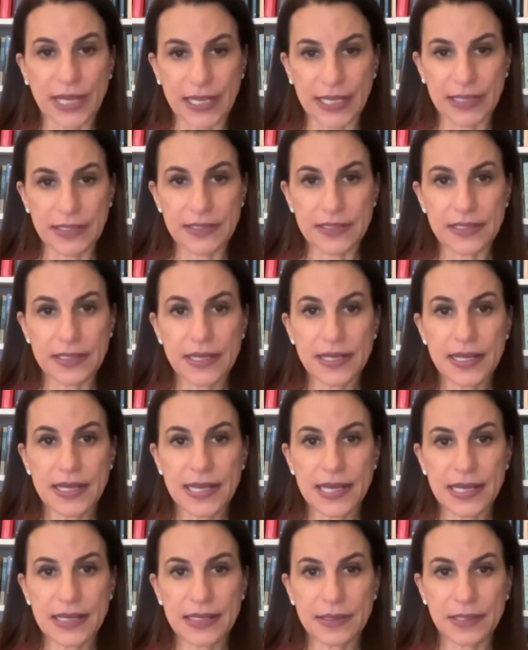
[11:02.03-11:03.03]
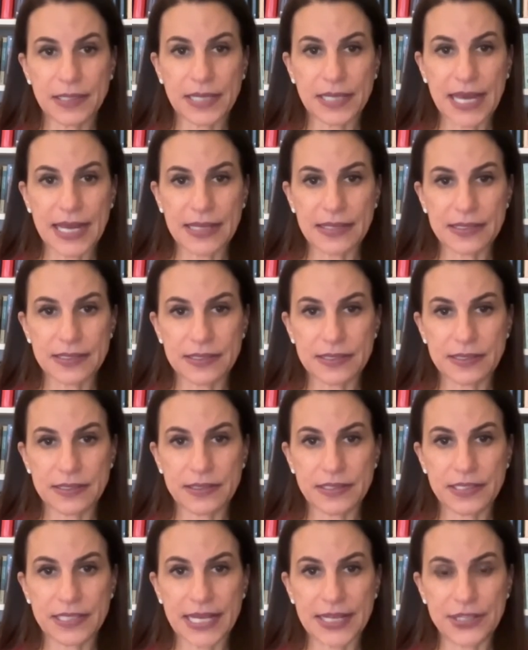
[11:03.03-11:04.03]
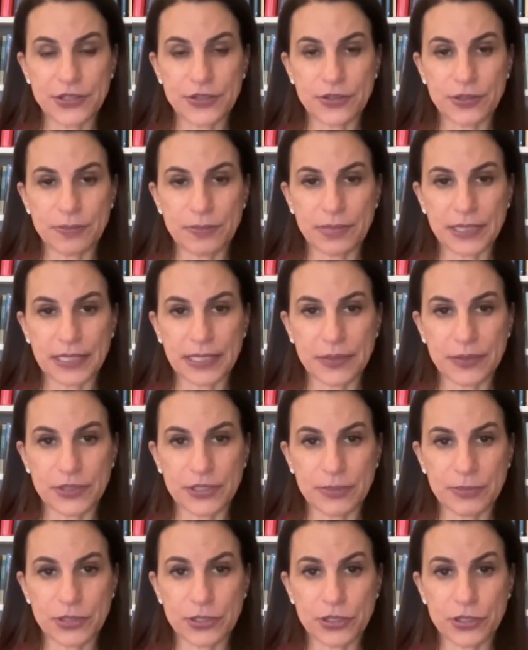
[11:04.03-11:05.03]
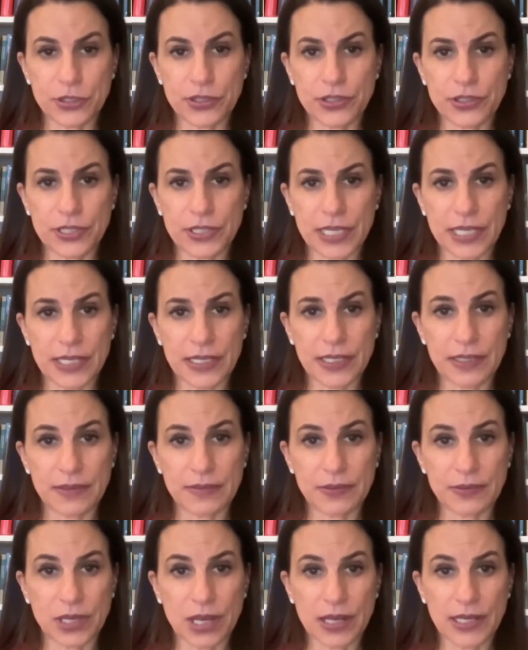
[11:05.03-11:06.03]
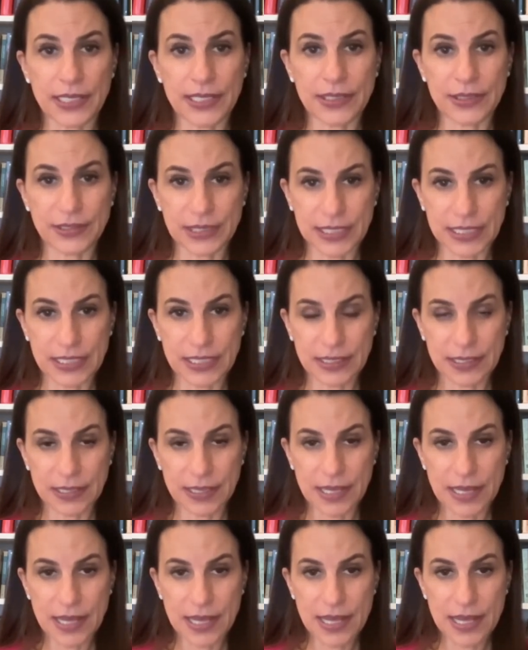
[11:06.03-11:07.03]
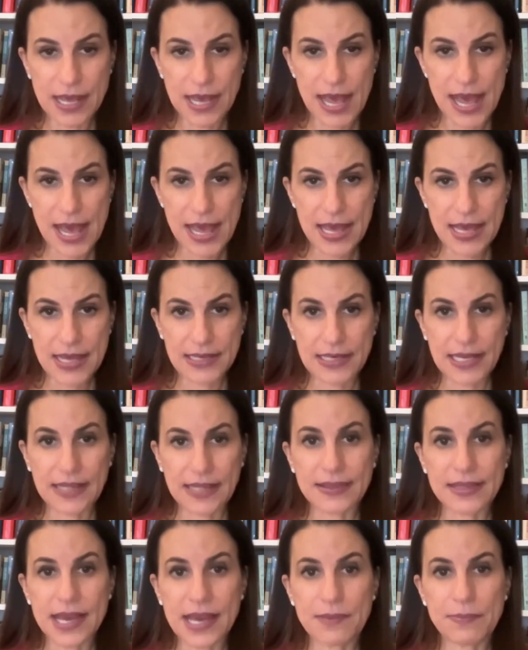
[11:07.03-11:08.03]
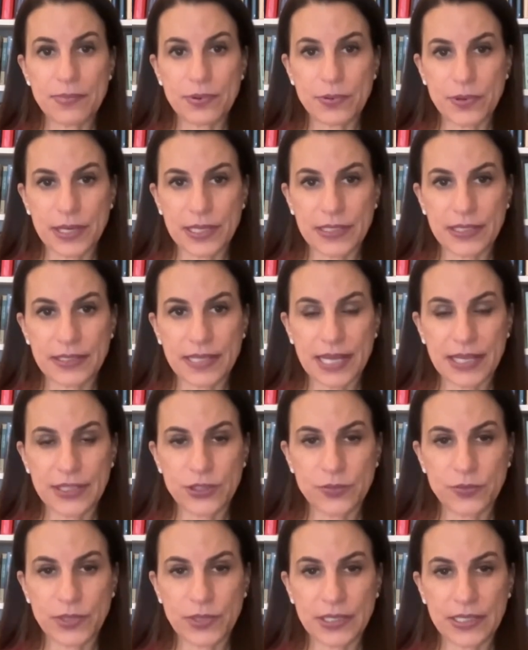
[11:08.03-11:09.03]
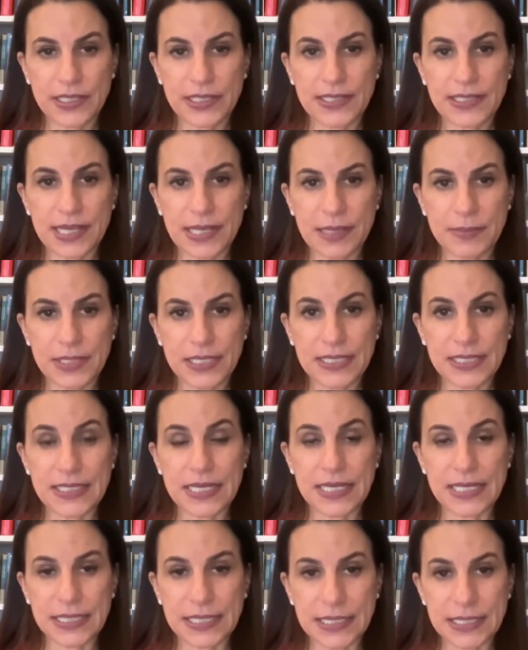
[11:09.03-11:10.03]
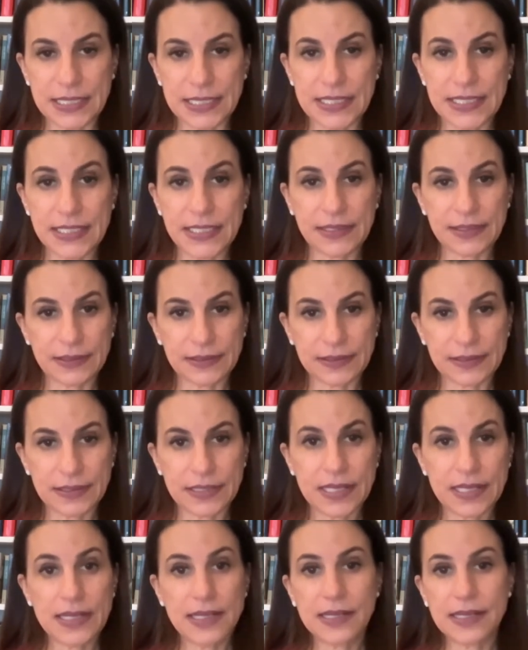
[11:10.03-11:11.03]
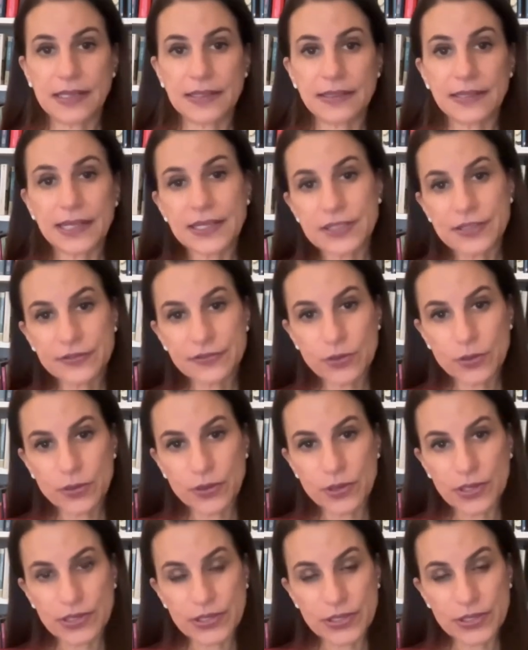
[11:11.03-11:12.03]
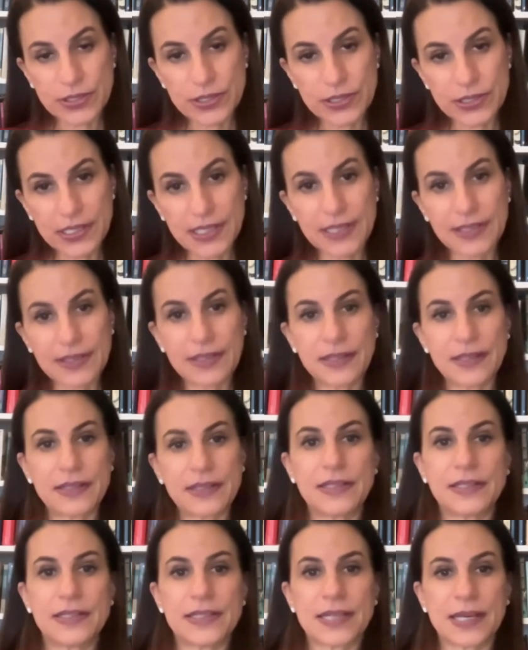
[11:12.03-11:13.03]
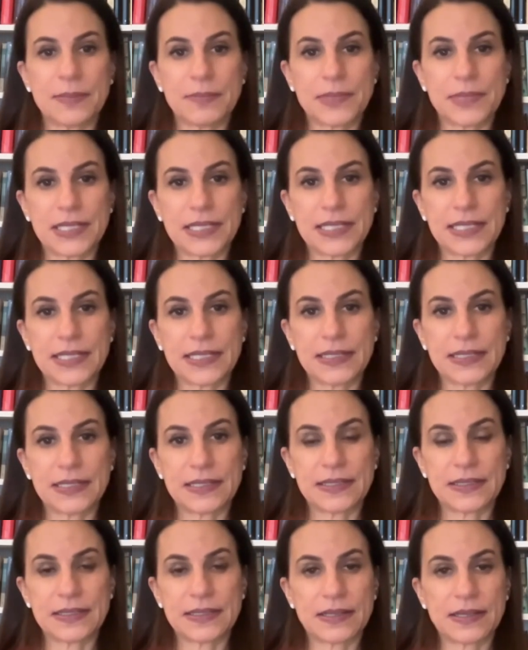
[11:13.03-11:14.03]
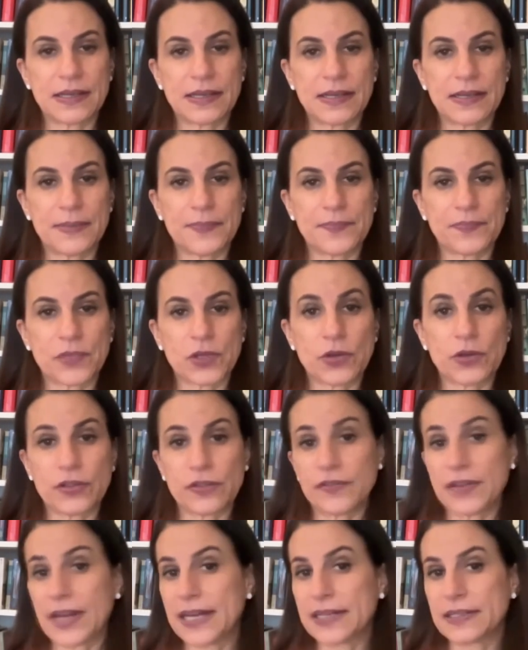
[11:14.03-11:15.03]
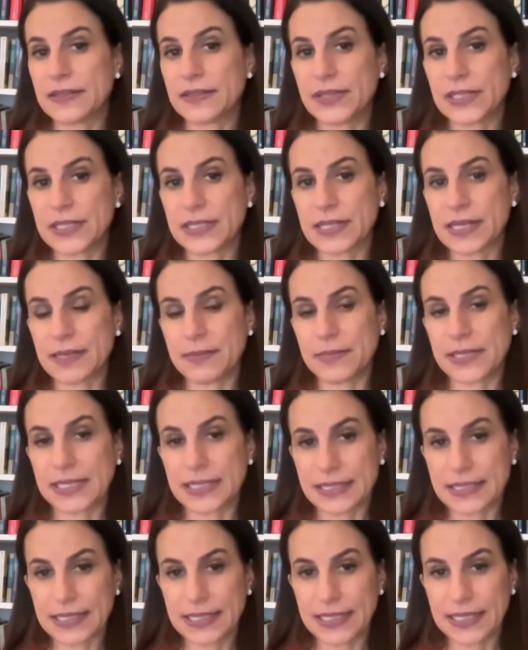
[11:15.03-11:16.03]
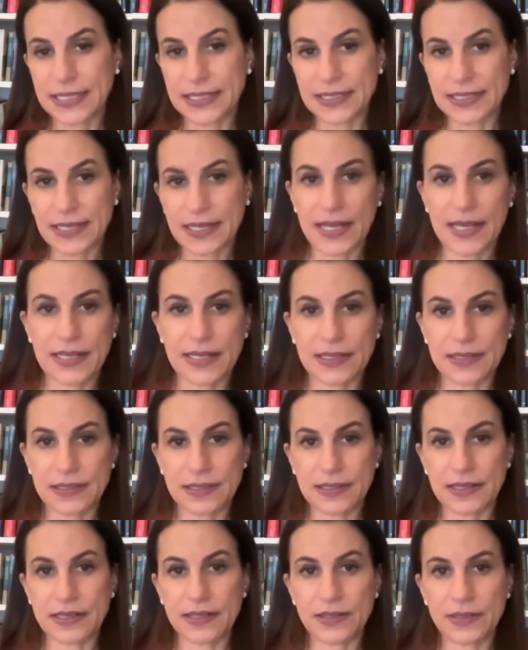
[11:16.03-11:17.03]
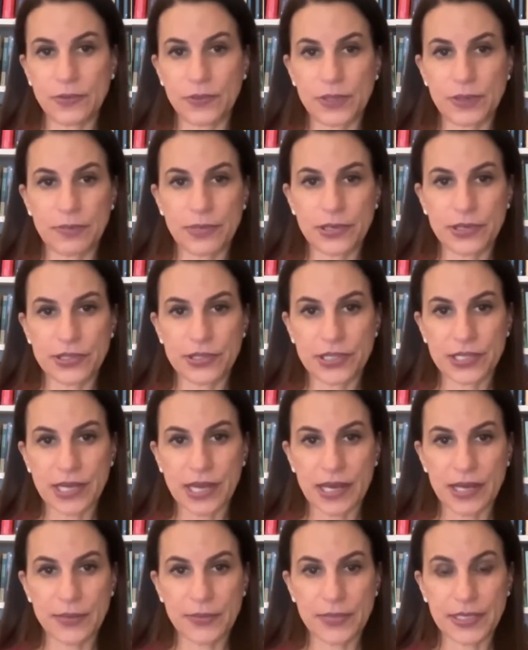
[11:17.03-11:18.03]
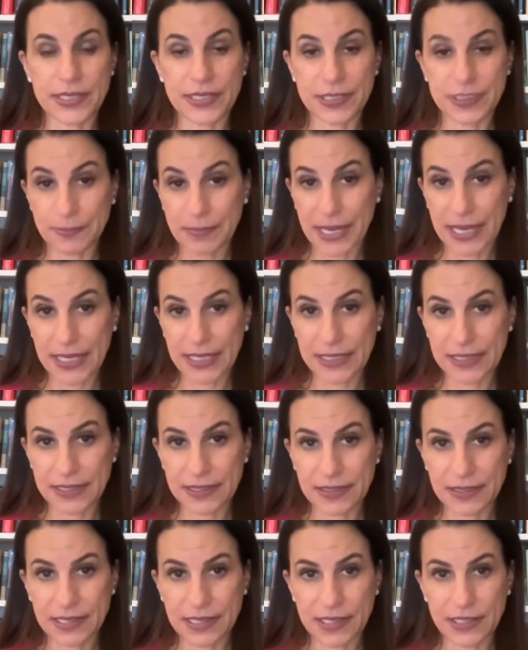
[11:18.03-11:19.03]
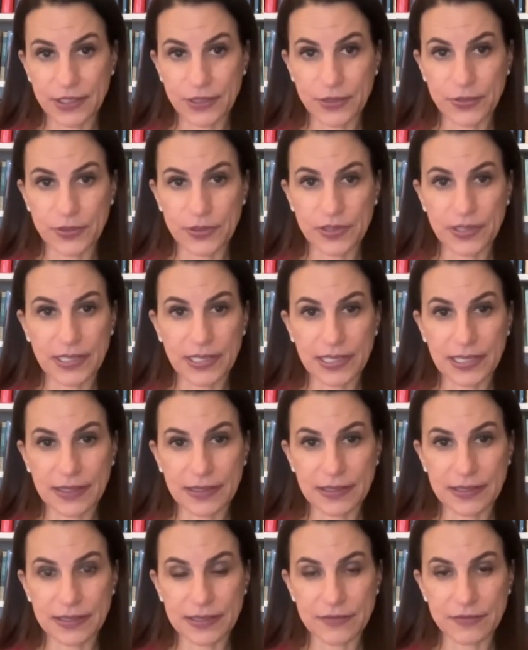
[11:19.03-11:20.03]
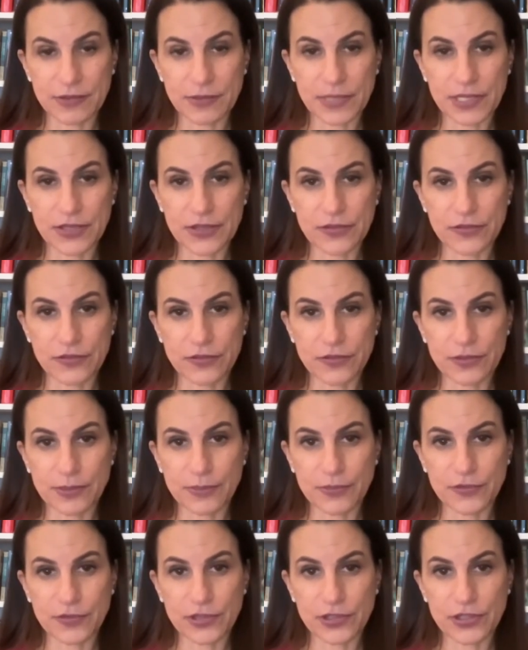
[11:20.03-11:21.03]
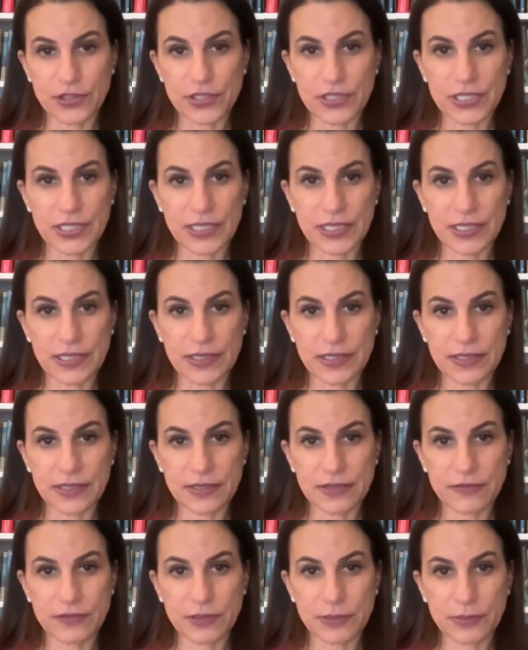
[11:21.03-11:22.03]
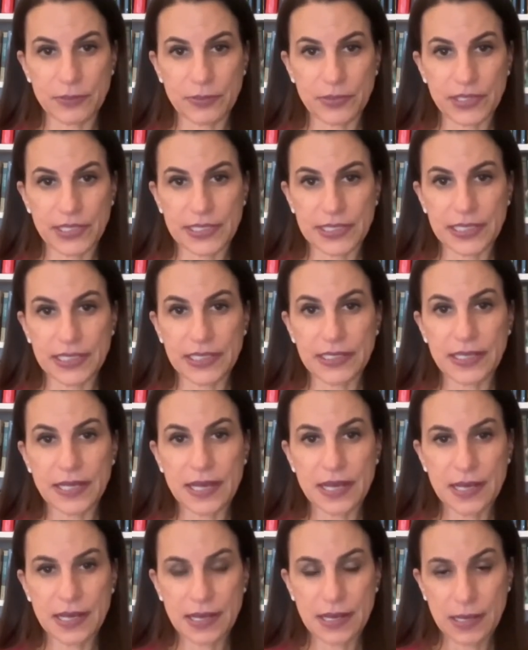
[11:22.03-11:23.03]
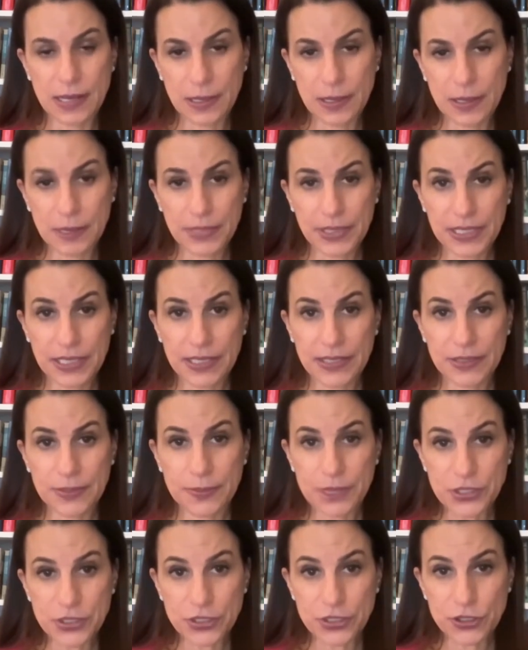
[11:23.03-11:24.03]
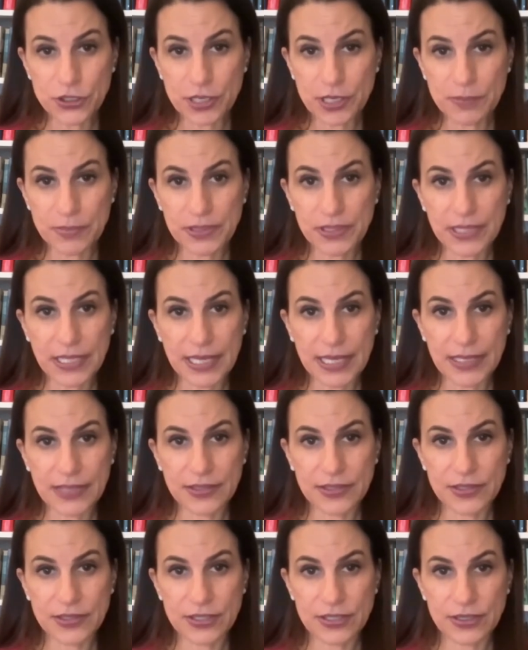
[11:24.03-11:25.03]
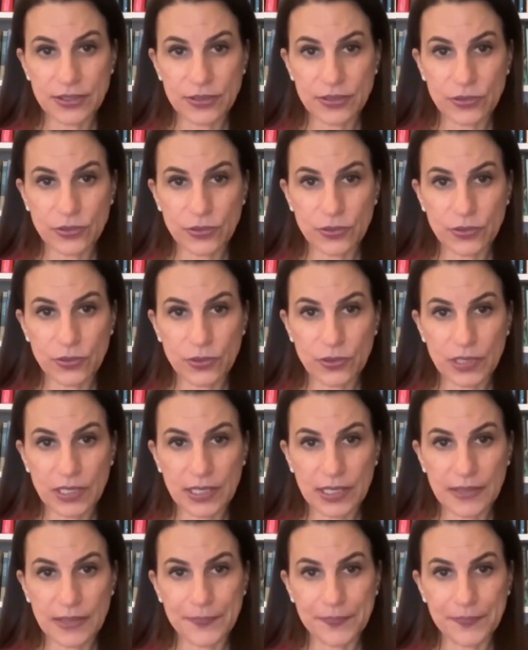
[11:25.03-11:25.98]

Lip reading: arraigned, and he'll asked to enter a plea, which I'm sure he'll say not guilty. And at that point, that's when the indictment is unsealed, unless, of course, the indictment is or the fact of the indictment is leaked. And the one person I would expect that you would get this information from first is the former president, because Mr. Trump likes to